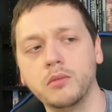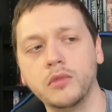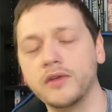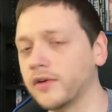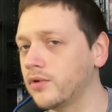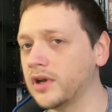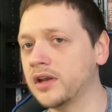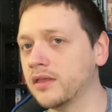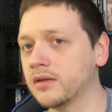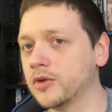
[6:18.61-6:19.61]
If I've read
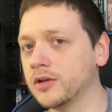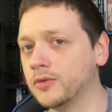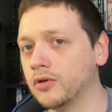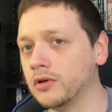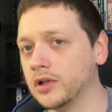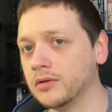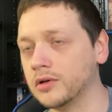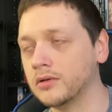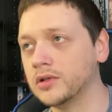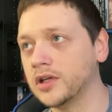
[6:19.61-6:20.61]
anything by Pohl, it would
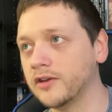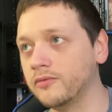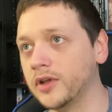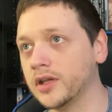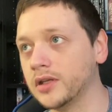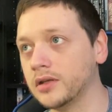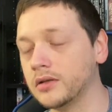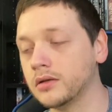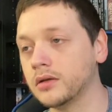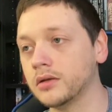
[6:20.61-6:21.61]
only have been
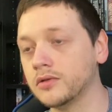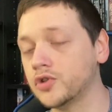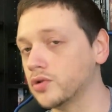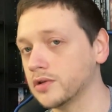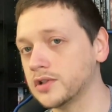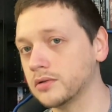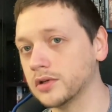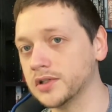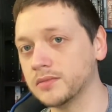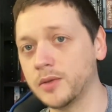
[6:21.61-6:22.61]
short
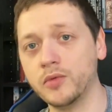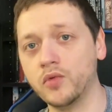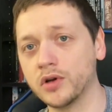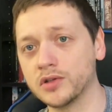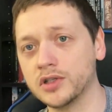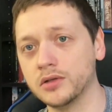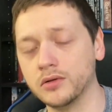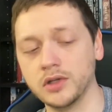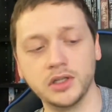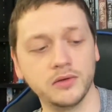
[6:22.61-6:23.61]
stories, maybe one or
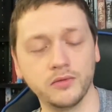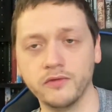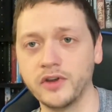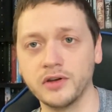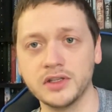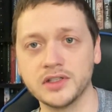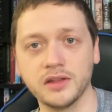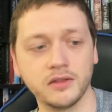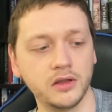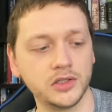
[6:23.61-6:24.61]
two in various
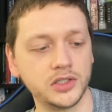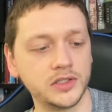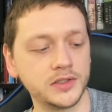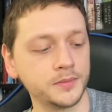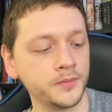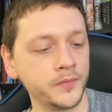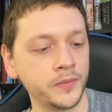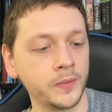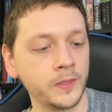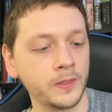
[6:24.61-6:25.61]
anthologies.
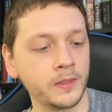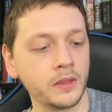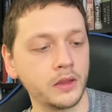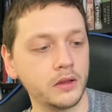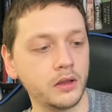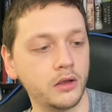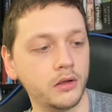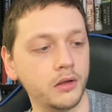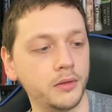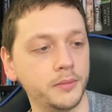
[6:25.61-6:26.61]

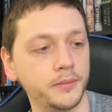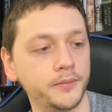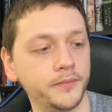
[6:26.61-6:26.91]
I'm